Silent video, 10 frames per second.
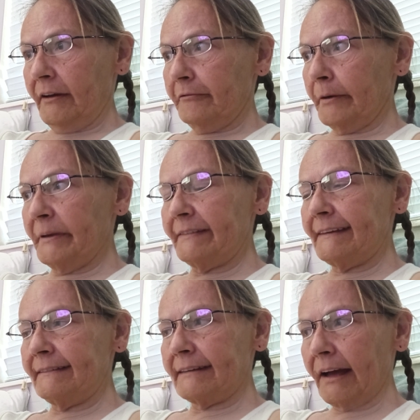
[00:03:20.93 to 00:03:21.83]
from its
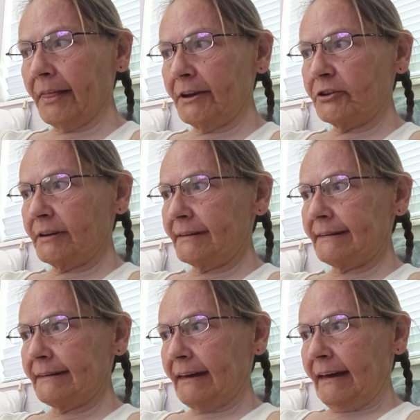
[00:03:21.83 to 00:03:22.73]

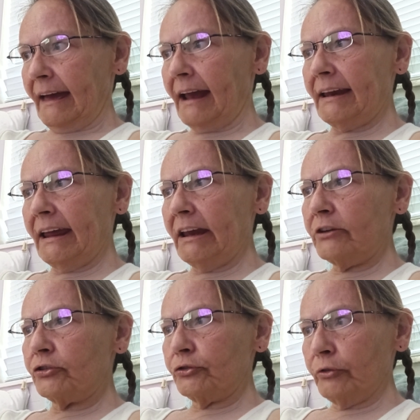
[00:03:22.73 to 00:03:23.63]
intelligence, and
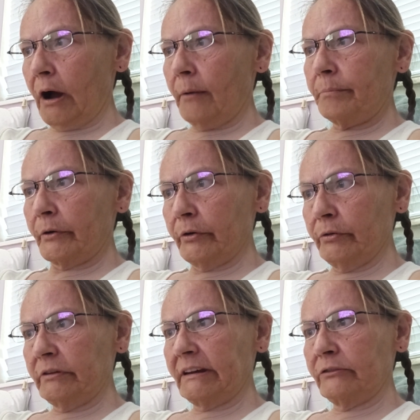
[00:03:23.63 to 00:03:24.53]
each drop
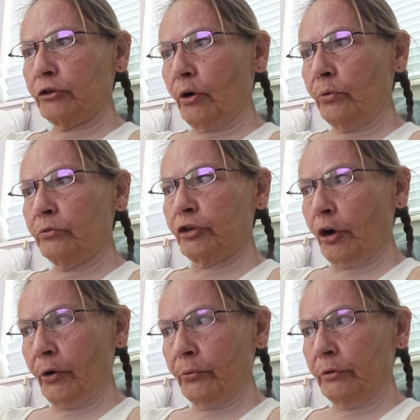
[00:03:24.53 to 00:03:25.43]
produced its own
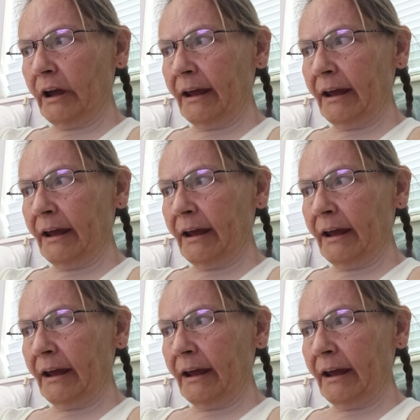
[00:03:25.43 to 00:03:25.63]
tone